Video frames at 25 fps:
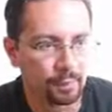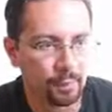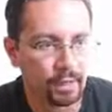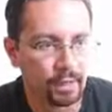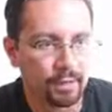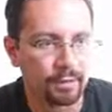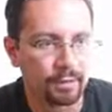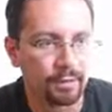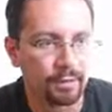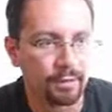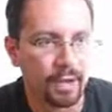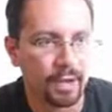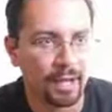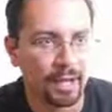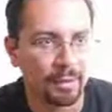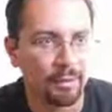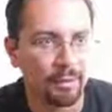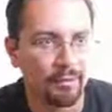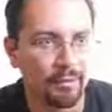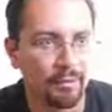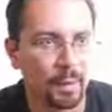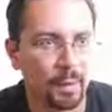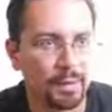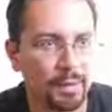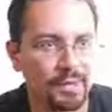Would my
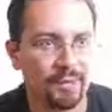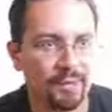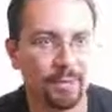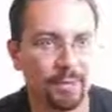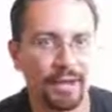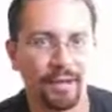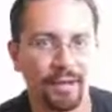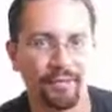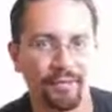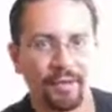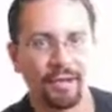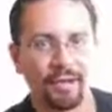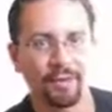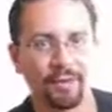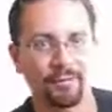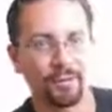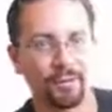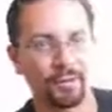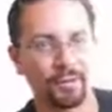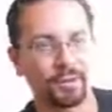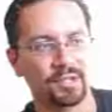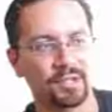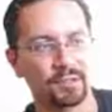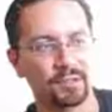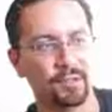performance have benefited
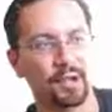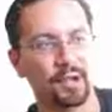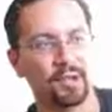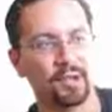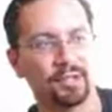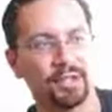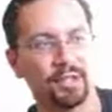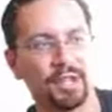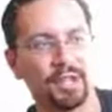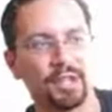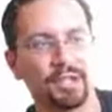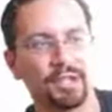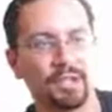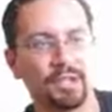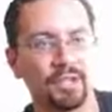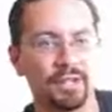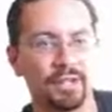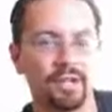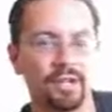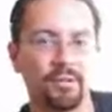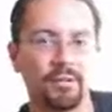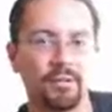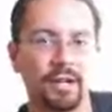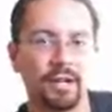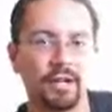from a small nudge in
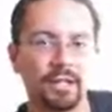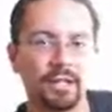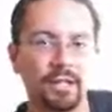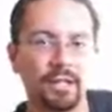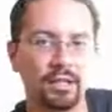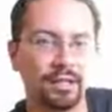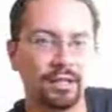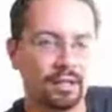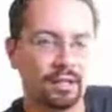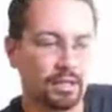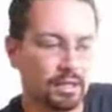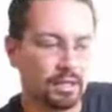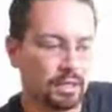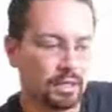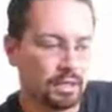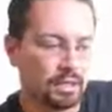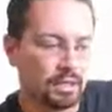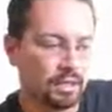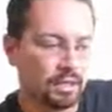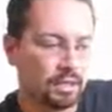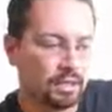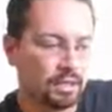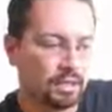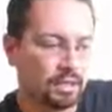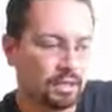this direction?
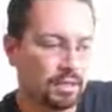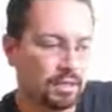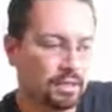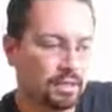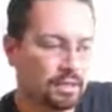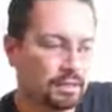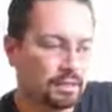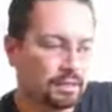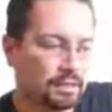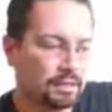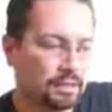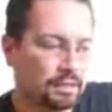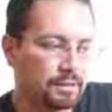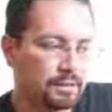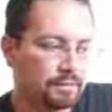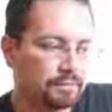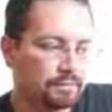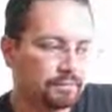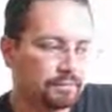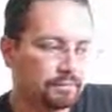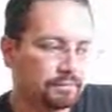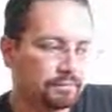It's